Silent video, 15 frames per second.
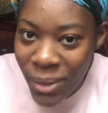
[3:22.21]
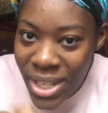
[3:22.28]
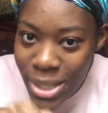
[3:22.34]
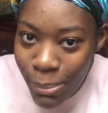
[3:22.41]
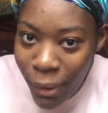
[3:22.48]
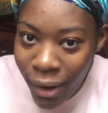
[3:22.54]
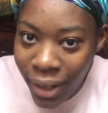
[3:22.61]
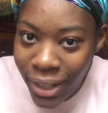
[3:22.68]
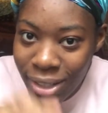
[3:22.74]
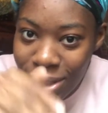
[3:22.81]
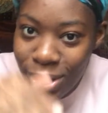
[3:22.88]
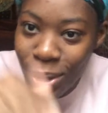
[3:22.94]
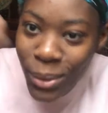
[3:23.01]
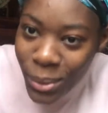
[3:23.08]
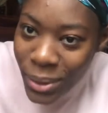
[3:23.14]
this part
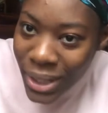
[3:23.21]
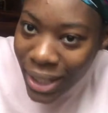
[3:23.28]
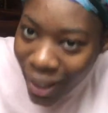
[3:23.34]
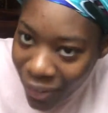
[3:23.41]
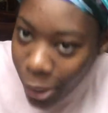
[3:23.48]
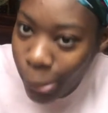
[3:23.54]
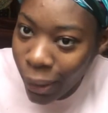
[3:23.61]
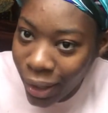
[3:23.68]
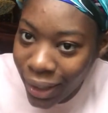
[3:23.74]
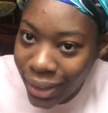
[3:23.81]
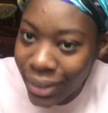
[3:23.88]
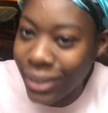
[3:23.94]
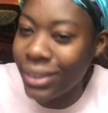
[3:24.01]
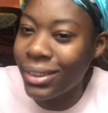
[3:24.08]
to the other part.